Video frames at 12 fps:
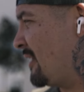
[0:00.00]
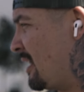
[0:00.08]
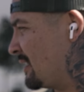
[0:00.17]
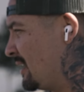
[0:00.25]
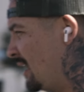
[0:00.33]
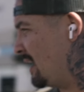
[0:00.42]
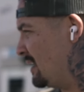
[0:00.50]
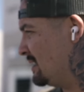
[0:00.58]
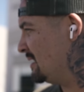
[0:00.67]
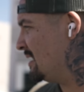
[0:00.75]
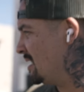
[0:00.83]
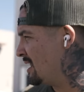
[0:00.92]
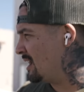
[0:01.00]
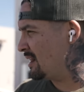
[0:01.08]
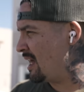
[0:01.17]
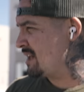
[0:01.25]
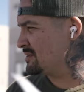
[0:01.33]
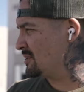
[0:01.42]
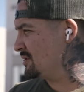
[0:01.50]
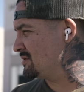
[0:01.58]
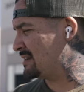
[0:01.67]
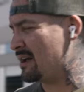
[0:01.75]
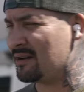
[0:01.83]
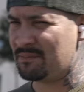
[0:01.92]
vlog. Alonzo's
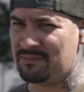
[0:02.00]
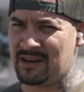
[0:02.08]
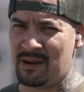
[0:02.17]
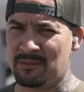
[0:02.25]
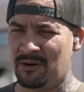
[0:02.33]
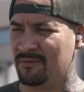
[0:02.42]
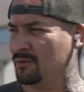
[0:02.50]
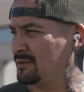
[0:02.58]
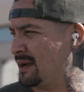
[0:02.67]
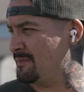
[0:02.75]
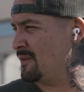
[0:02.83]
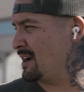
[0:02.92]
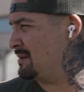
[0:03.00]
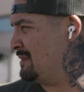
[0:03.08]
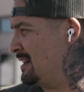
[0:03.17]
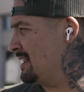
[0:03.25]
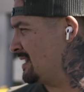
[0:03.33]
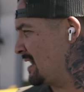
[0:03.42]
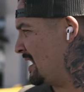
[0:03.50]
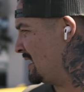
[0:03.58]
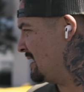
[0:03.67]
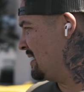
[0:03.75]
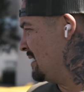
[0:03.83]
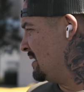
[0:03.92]
now damn near fucking media guy.
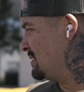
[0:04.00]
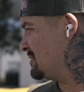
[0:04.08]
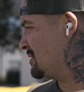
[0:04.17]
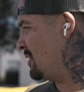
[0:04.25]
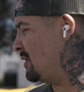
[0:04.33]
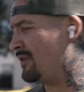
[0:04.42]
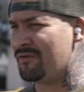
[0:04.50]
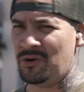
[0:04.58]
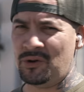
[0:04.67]
So if